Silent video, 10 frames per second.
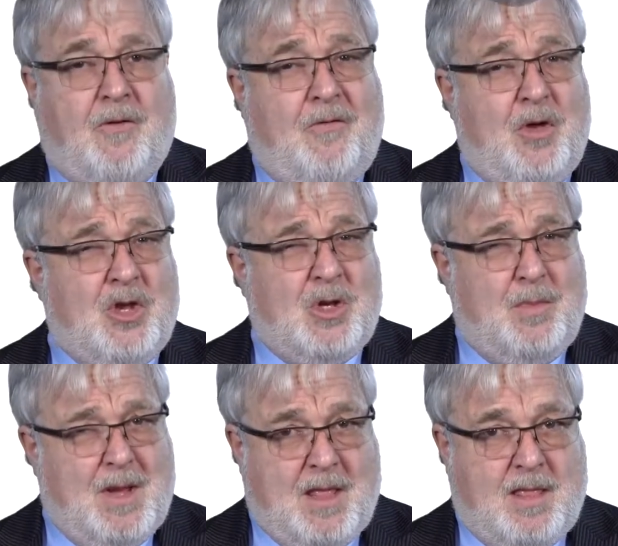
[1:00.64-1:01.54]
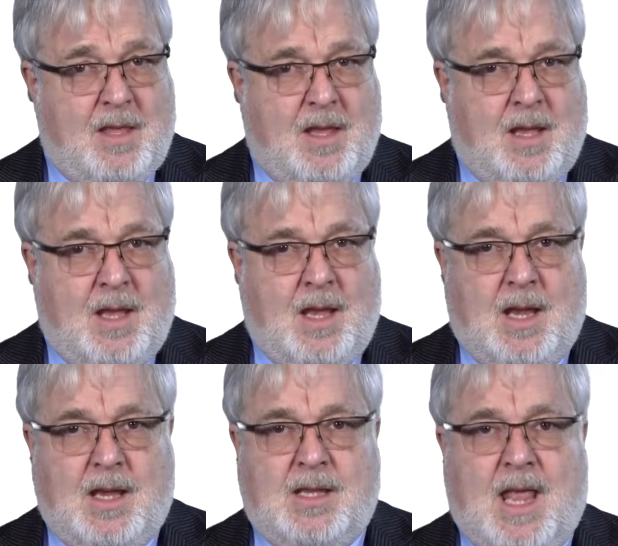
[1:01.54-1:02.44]
The first myth
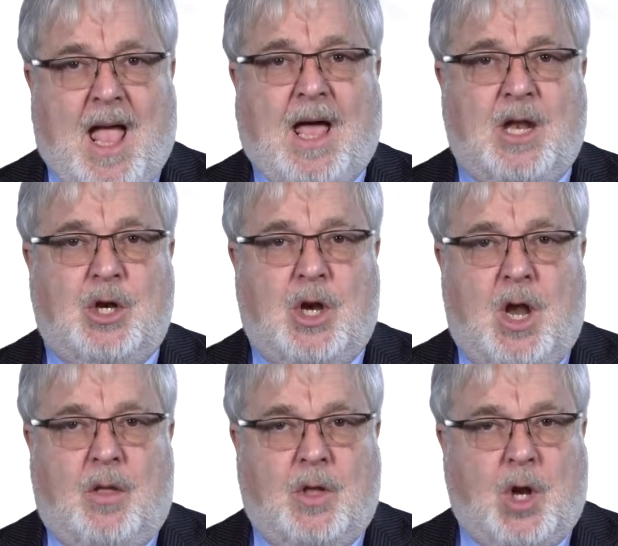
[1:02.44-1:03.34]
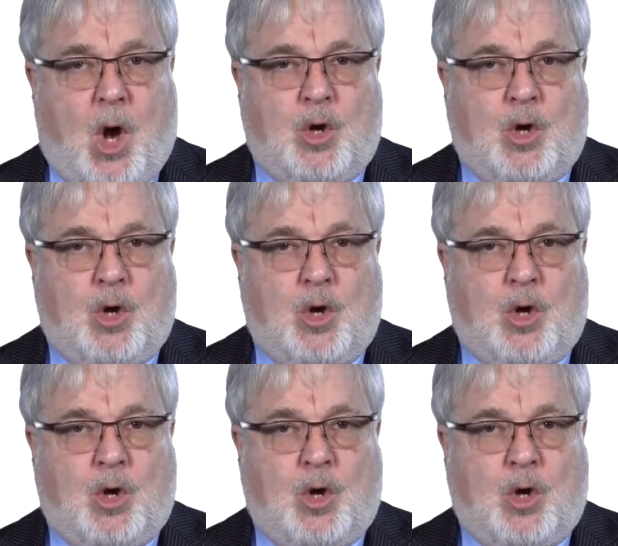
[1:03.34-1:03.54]
is the adage that